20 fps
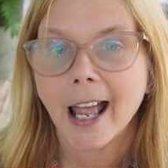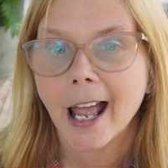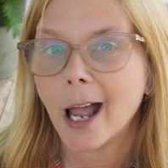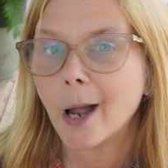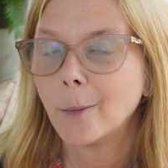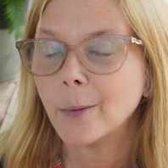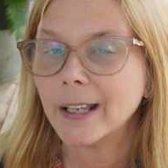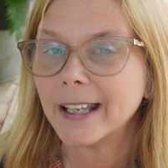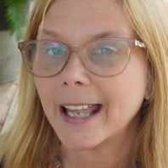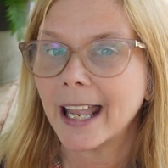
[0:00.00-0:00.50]

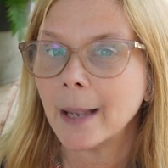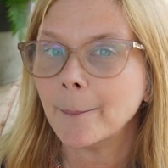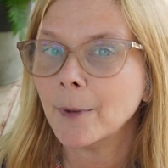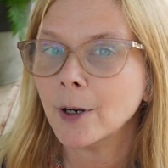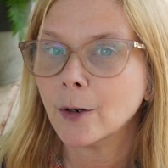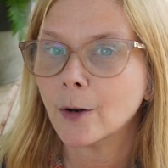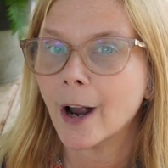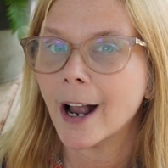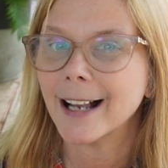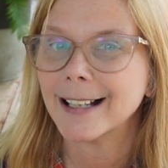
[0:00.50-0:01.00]
and we came
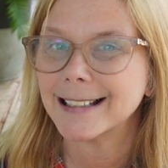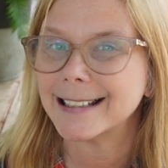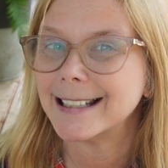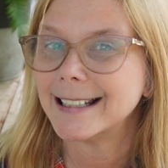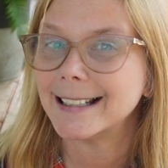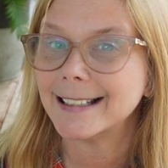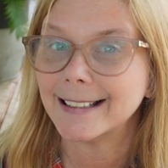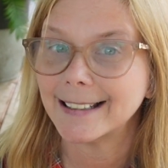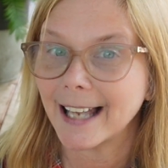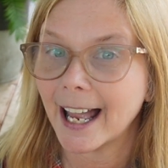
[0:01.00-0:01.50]
across
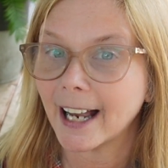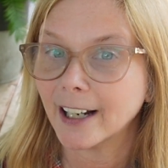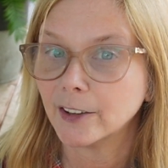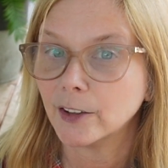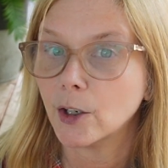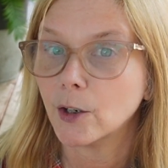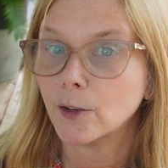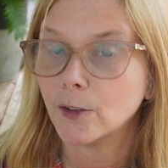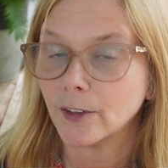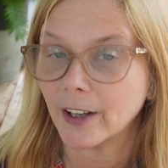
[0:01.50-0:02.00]
these
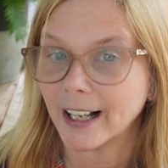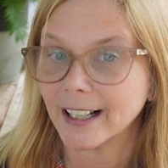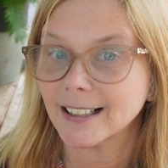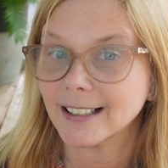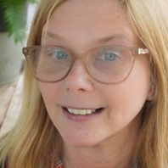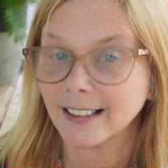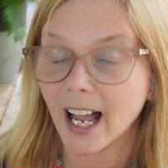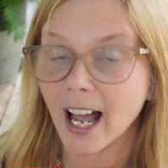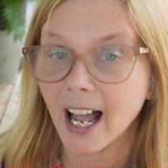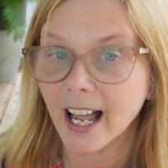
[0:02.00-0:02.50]

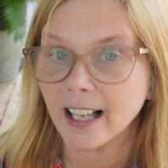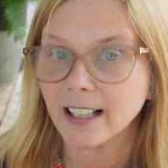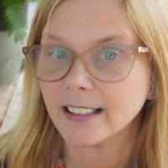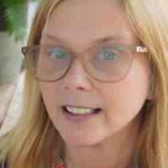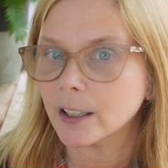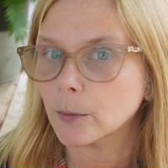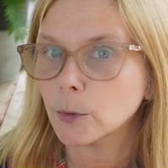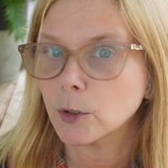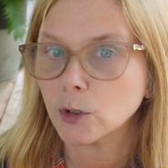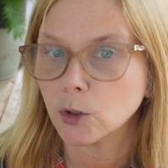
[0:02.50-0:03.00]
Technoflex
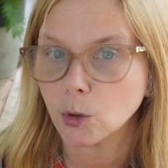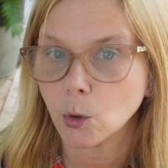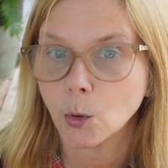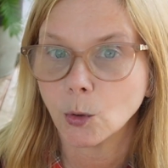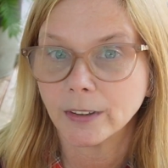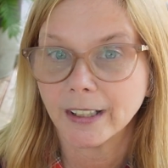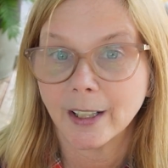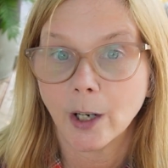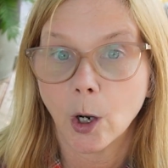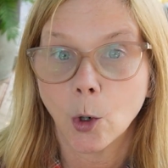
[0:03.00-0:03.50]
tiles that were
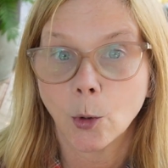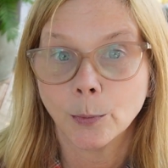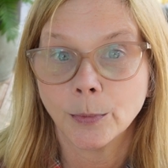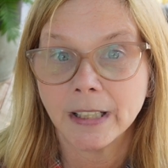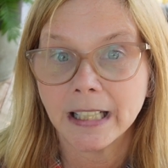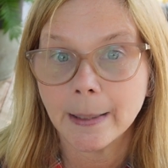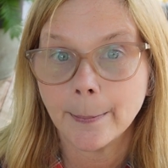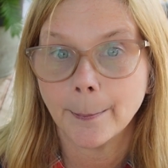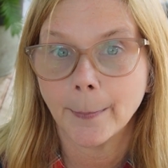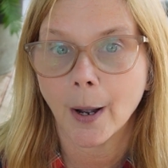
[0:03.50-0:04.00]
sold at Home
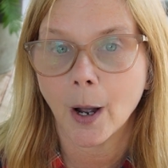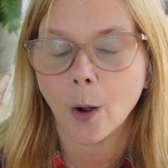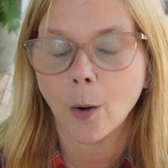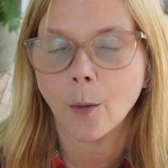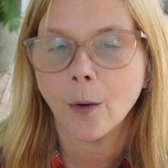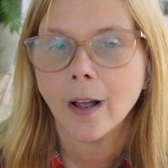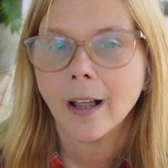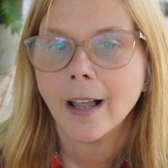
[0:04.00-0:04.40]
Depot.